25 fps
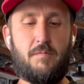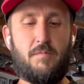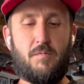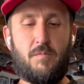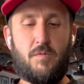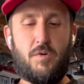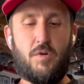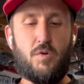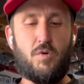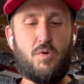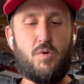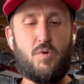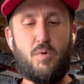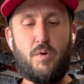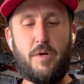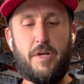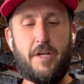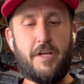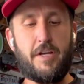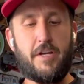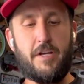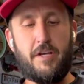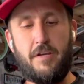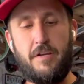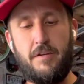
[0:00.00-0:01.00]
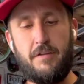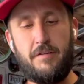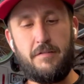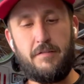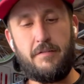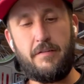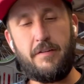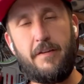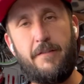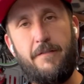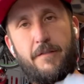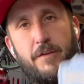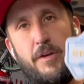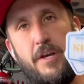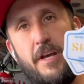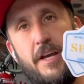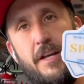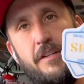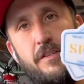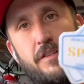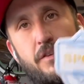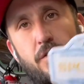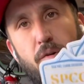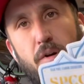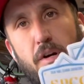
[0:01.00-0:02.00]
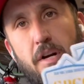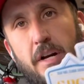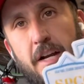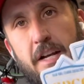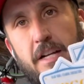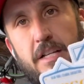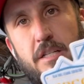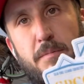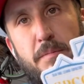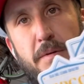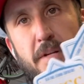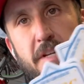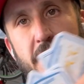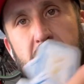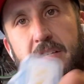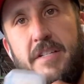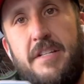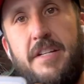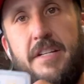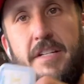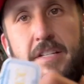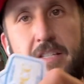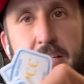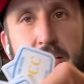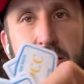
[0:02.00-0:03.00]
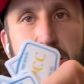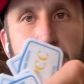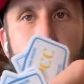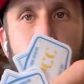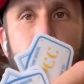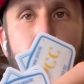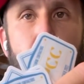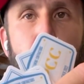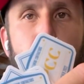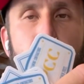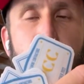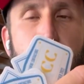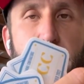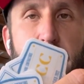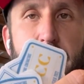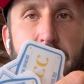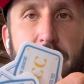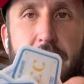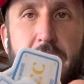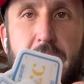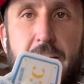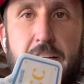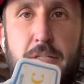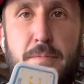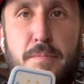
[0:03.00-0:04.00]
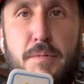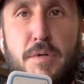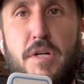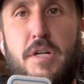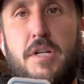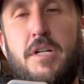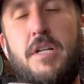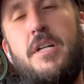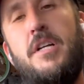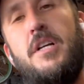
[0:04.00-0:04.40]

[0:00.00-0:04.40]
Real quick, if you head to our SPCC group on Facebook,